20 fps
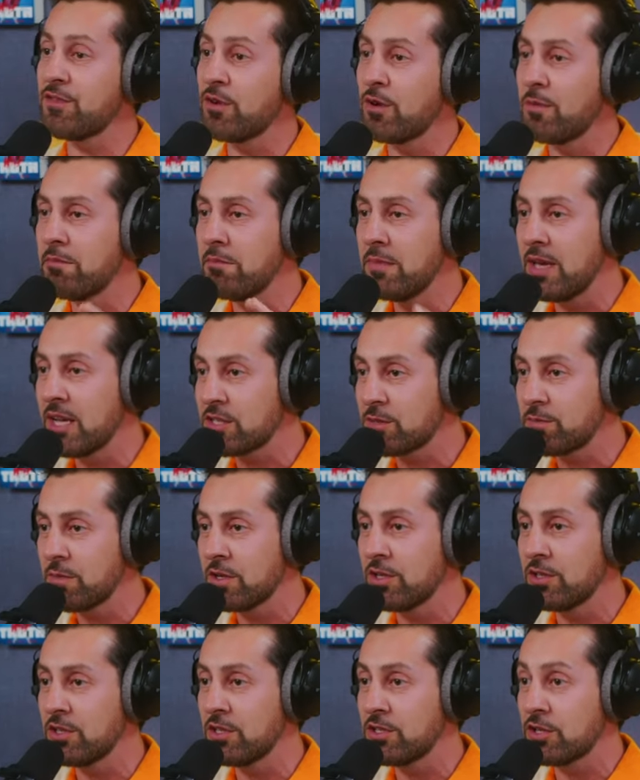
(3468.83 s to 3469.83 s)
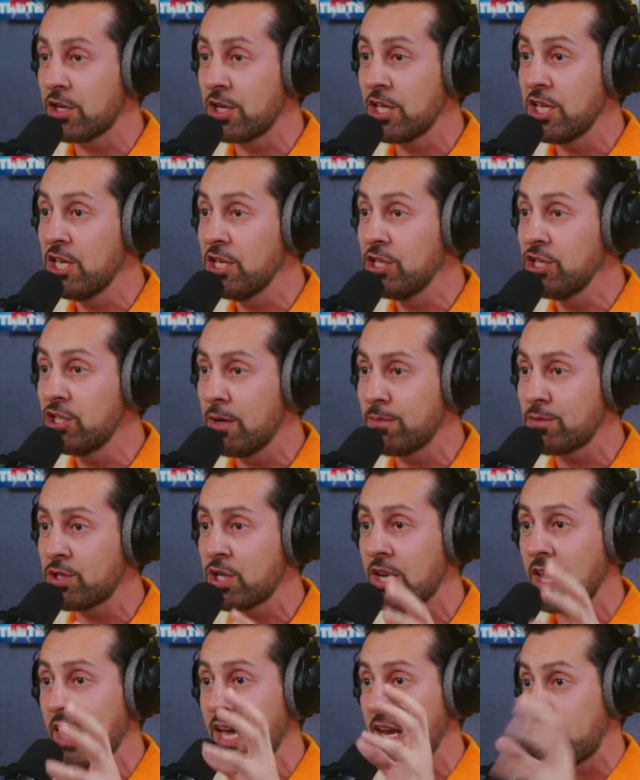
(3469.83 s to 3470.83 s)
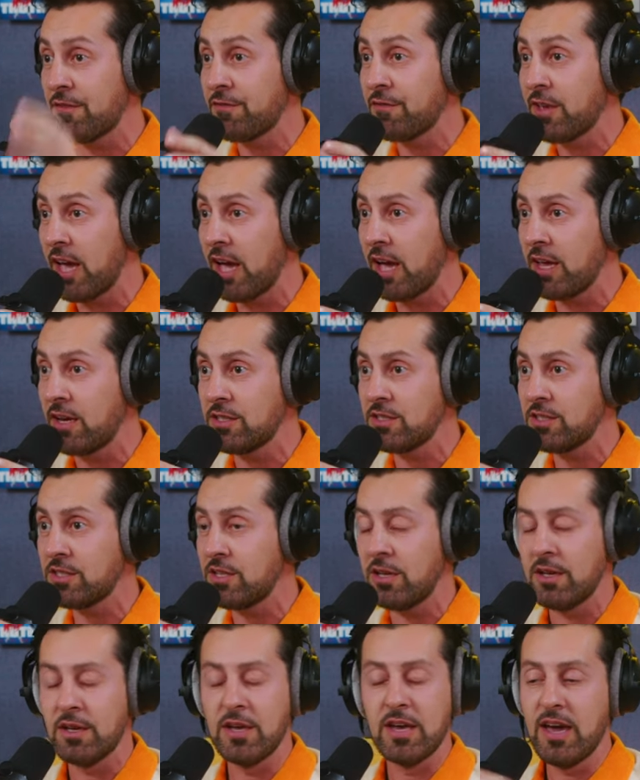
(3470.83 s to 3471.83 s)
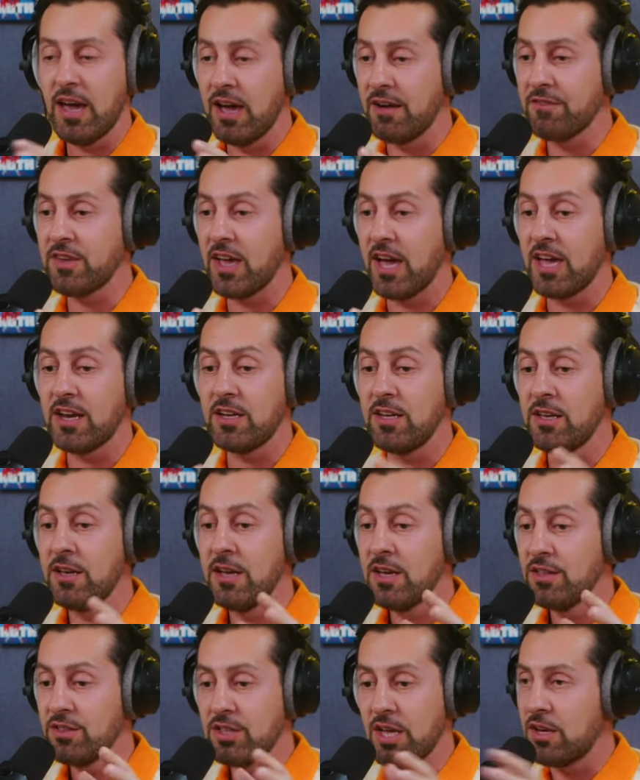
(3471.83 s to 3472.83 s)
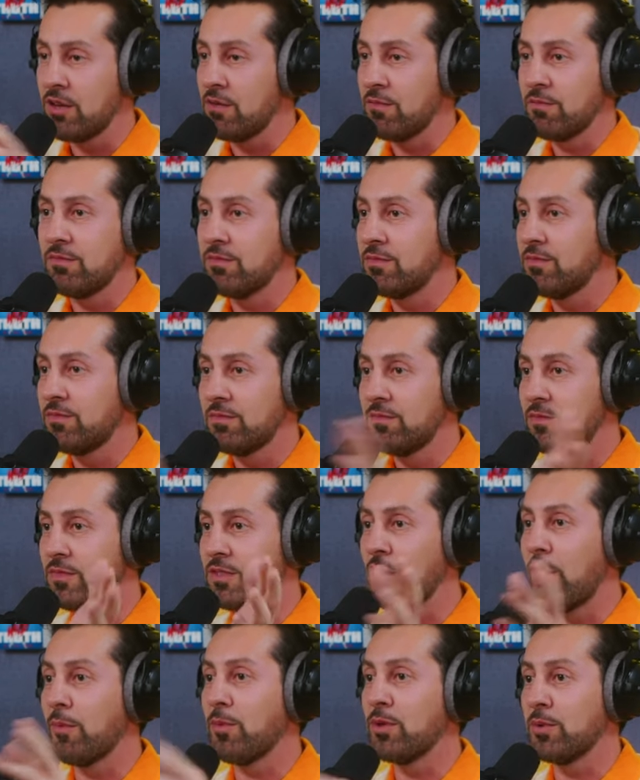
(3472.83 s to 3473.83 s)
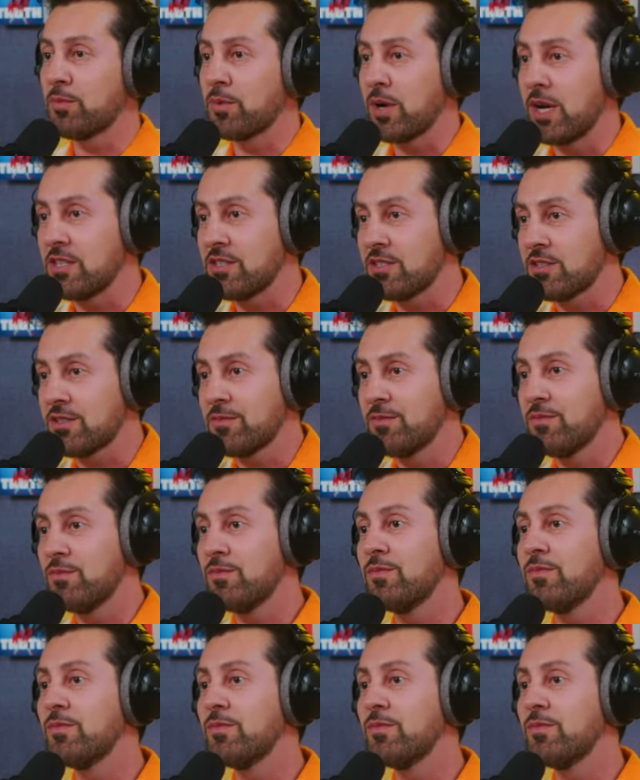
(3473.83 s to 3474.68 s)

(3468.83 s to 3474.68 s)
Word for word: you're mixed middle eastern egyptian and afghanistan afghani then Double the price. Double the